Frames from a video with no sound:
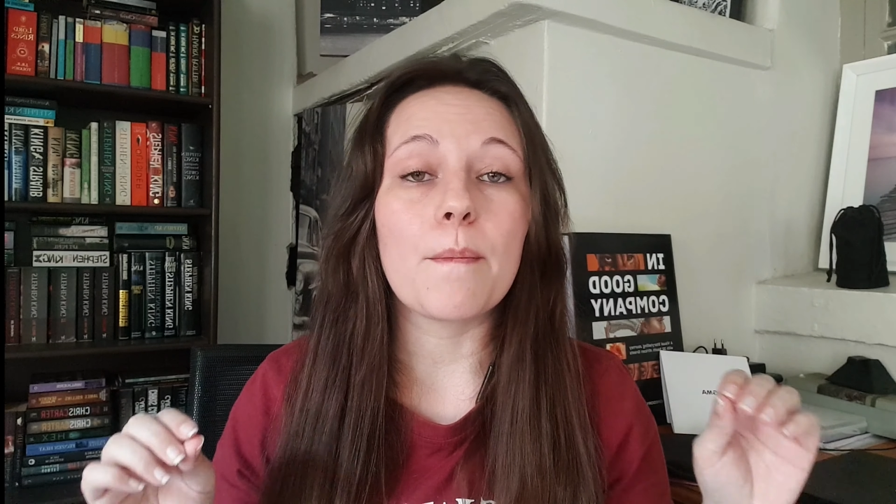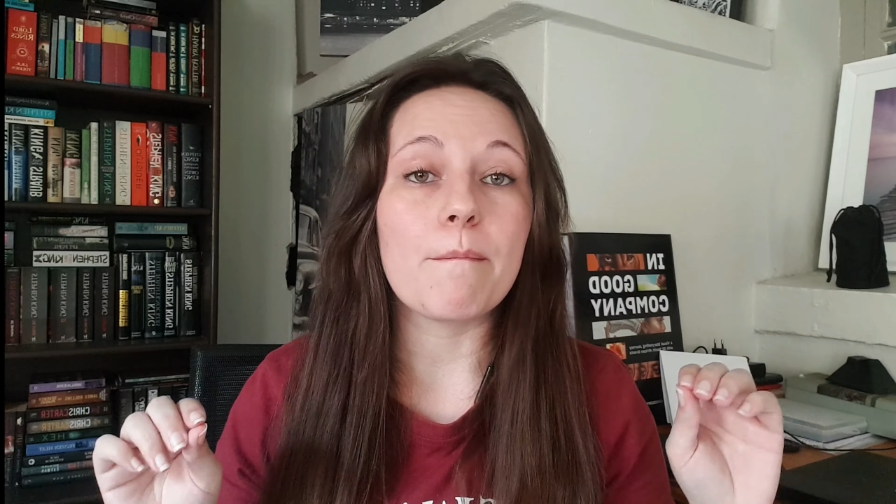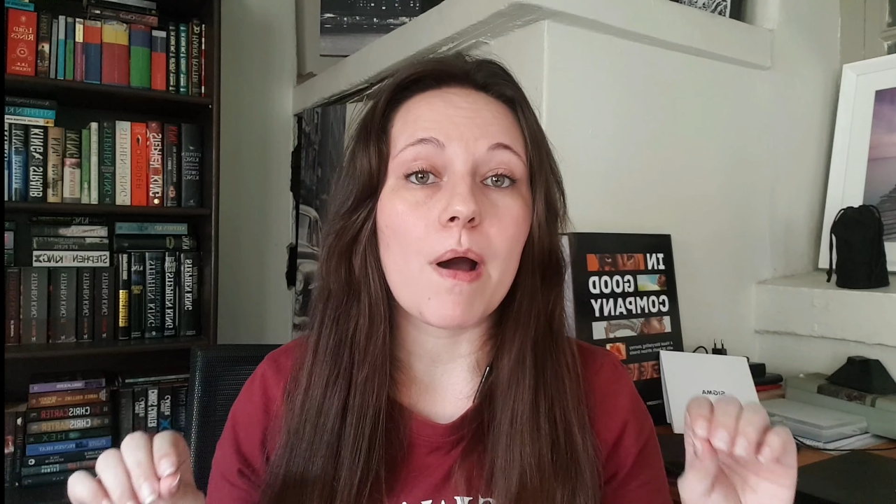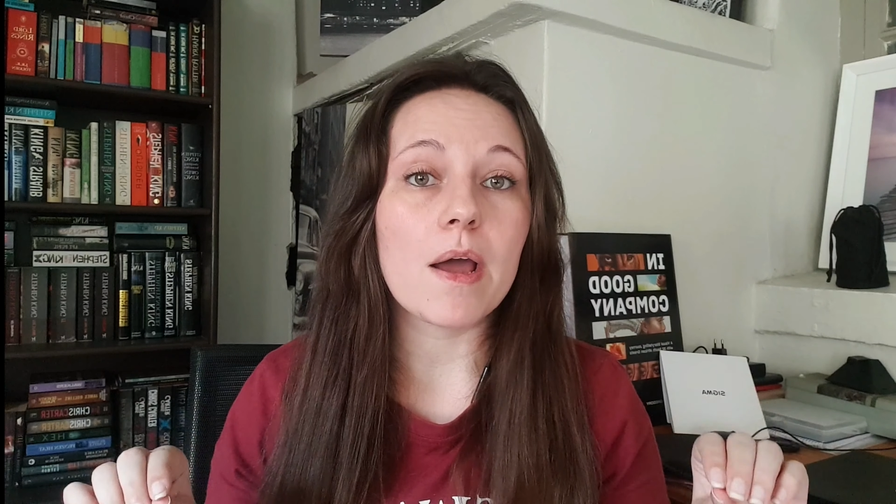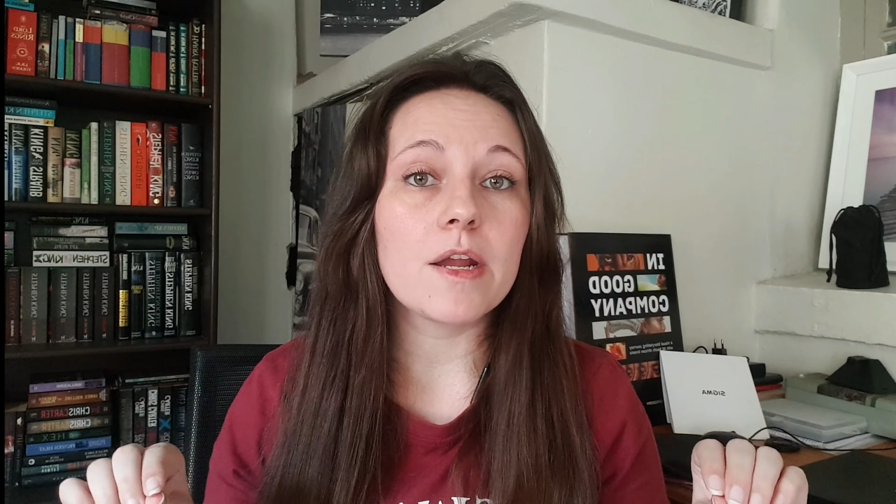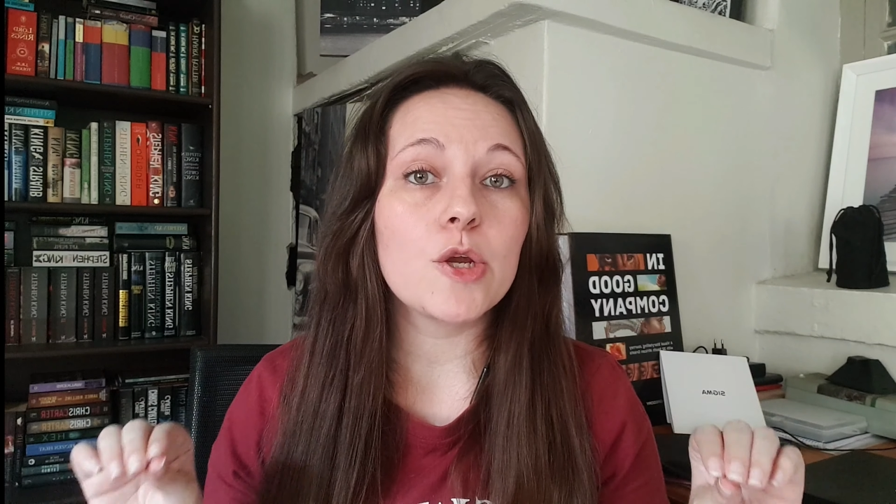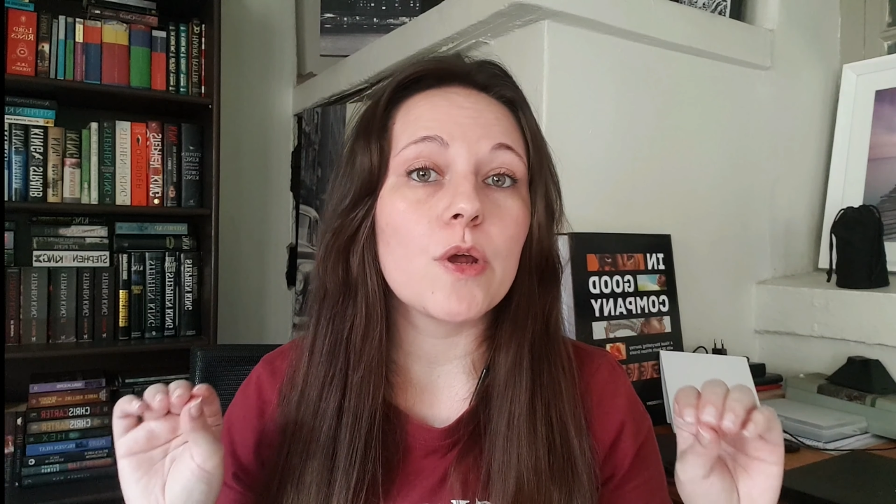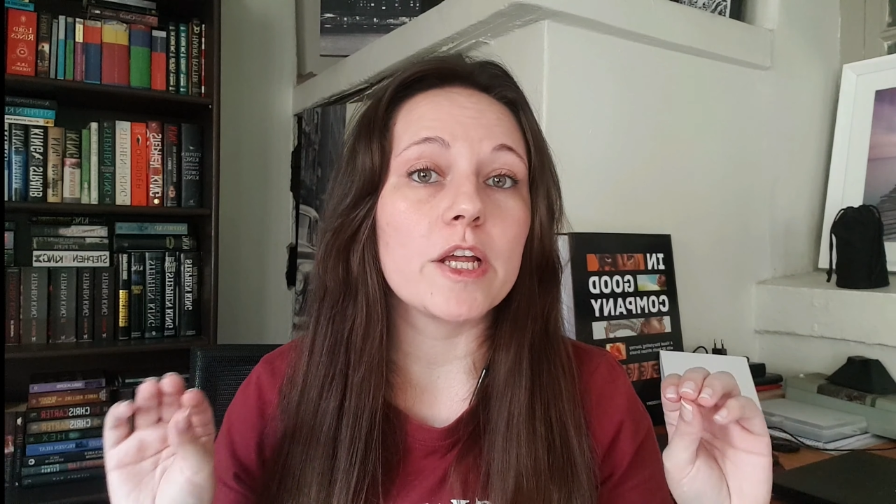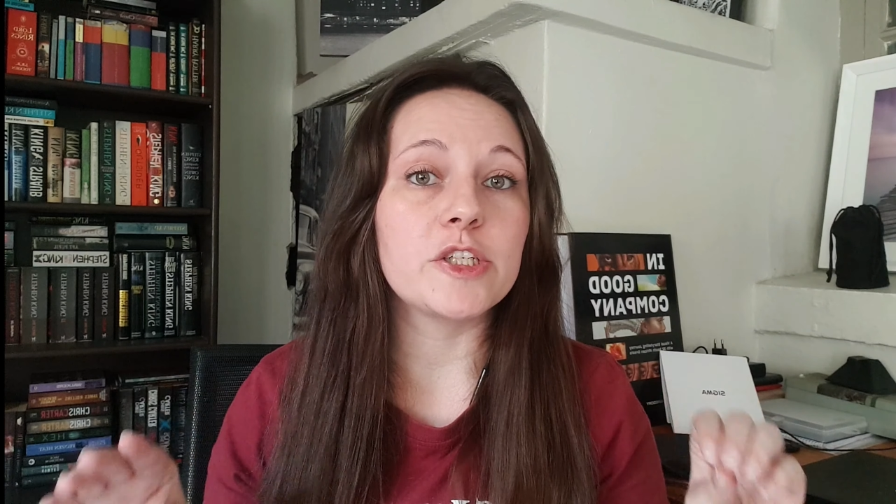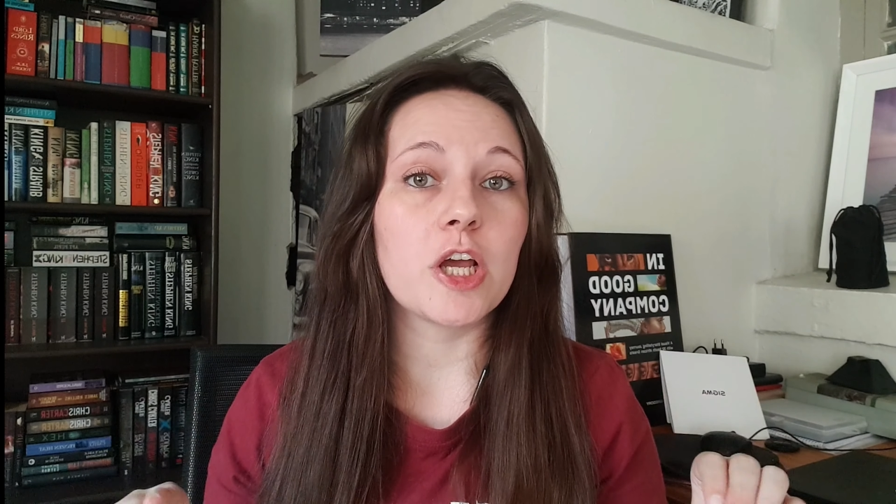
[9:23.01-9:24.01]
minor
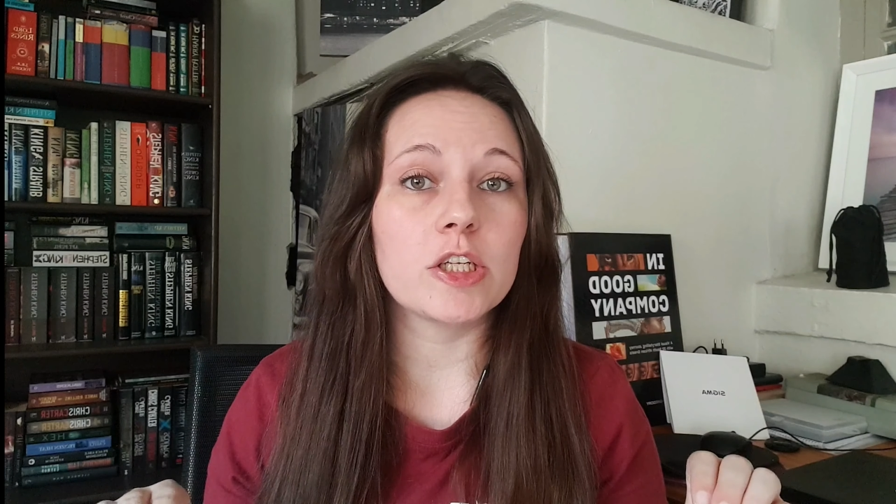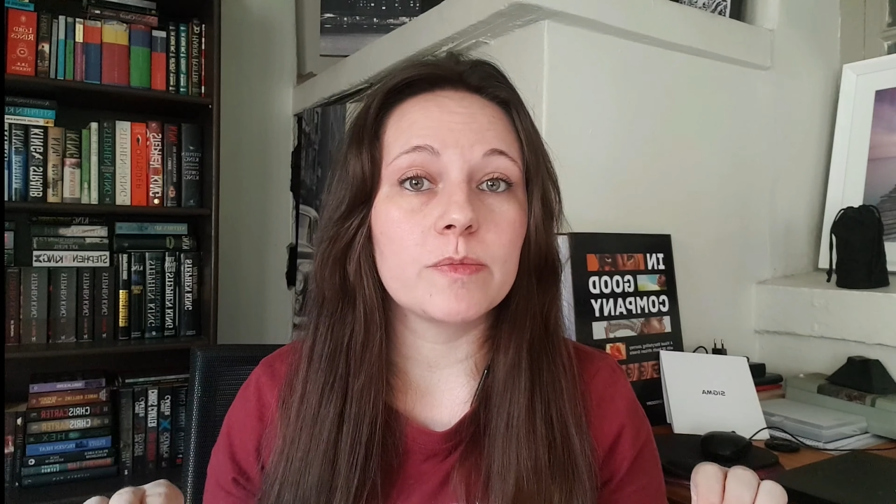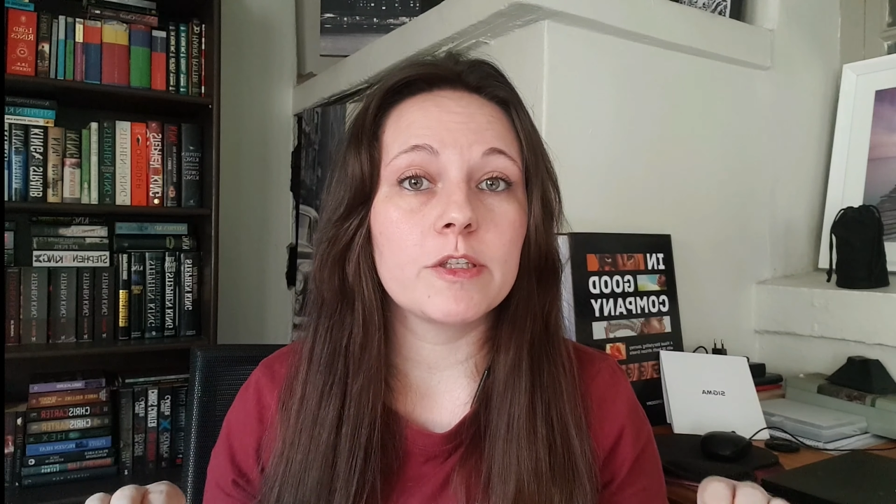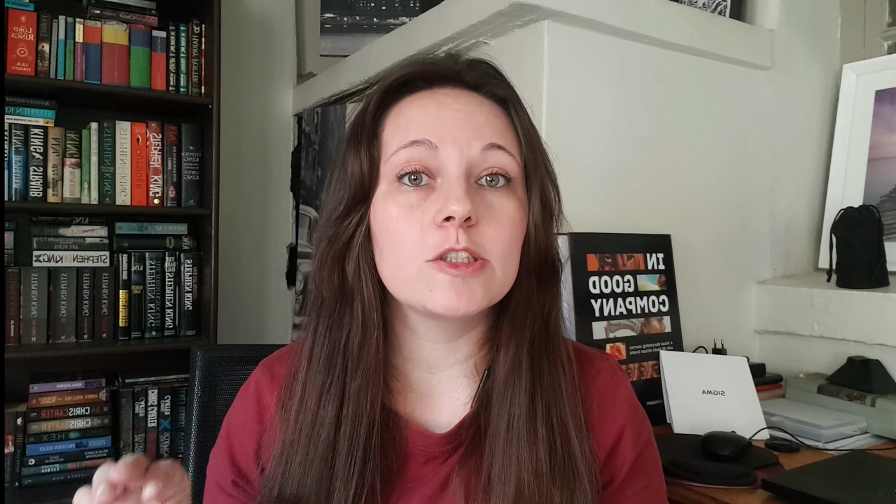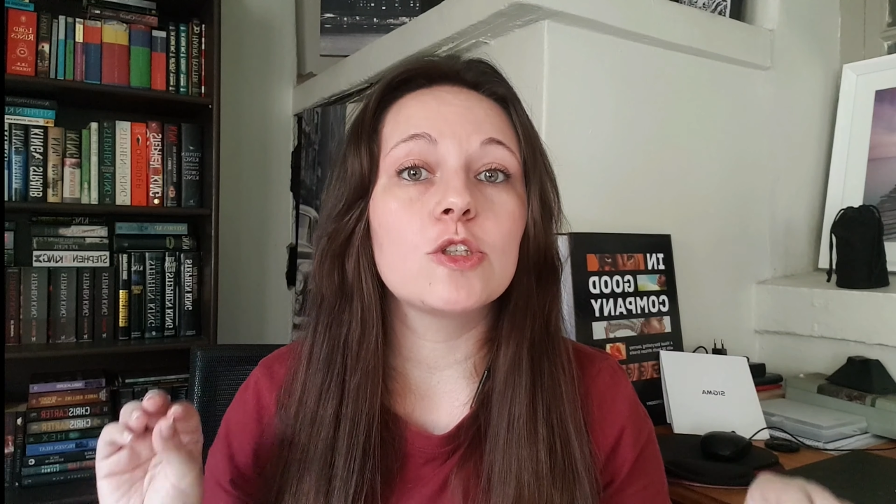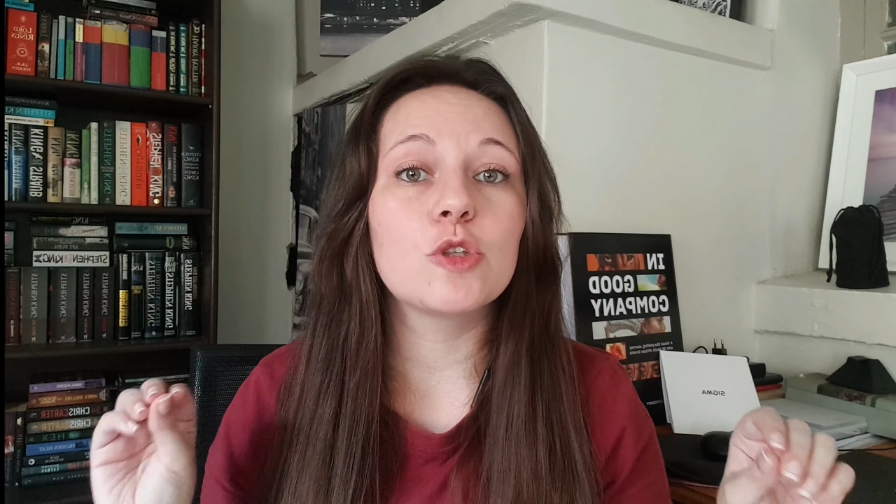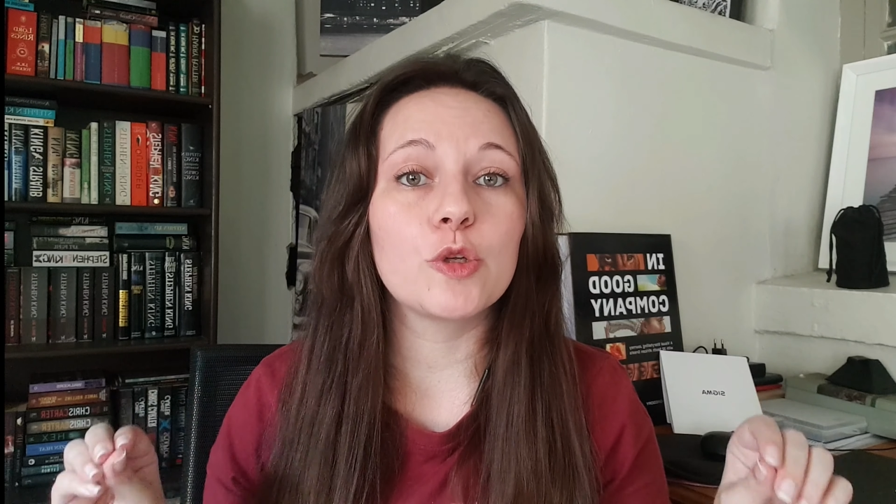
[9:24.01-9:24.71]
adjustments